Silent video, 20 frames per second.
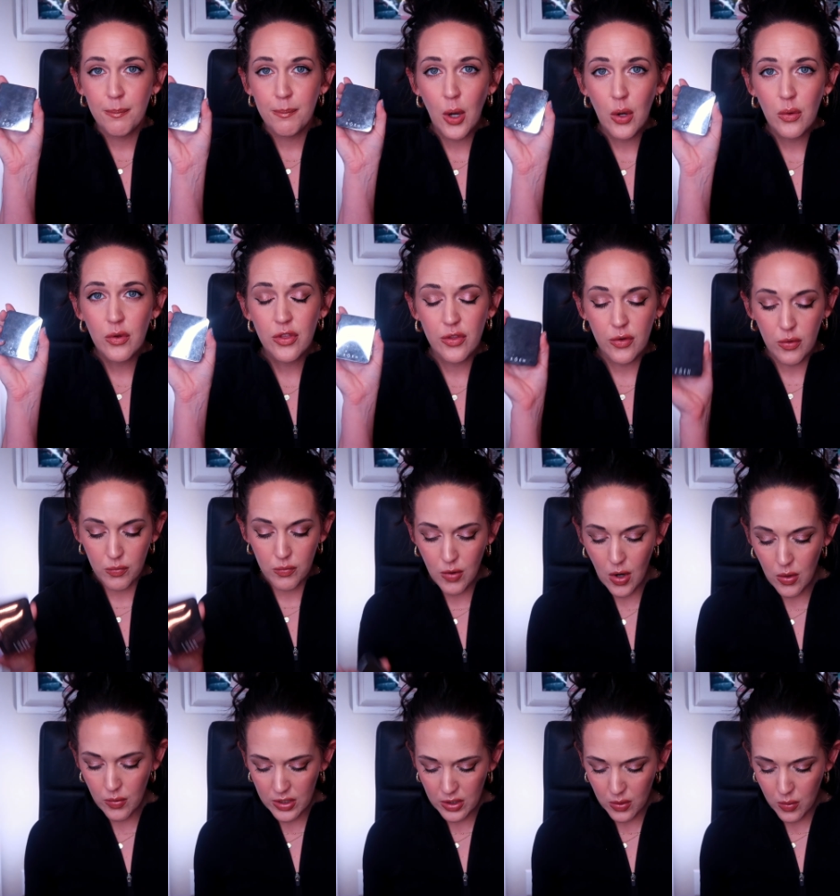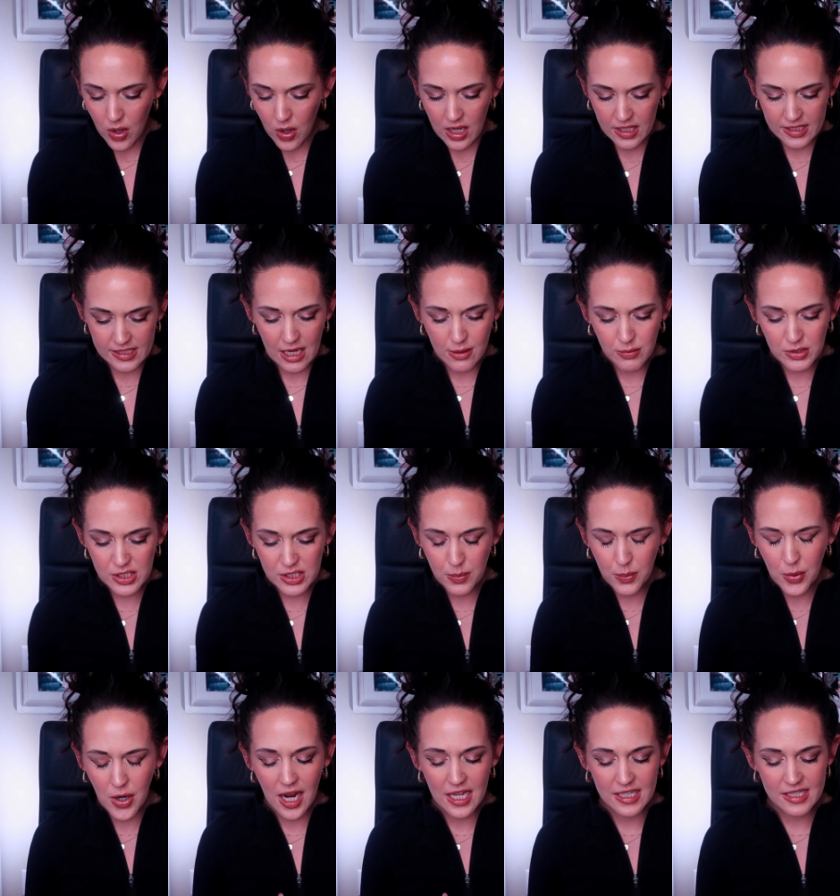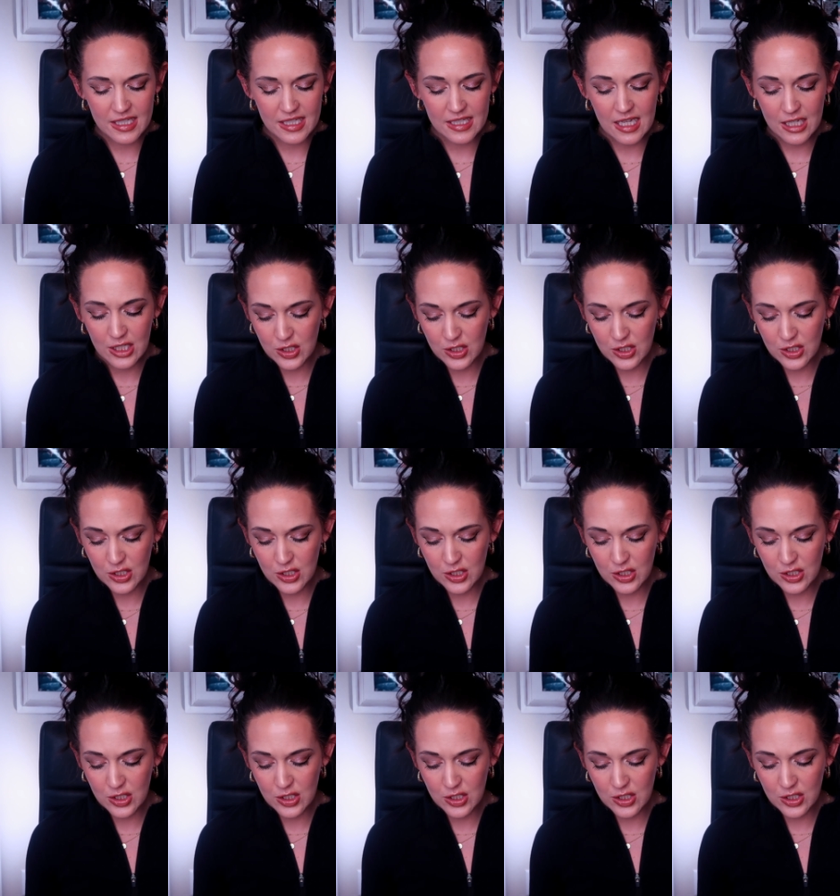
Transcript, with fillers: both Rowan quads. I was surprised because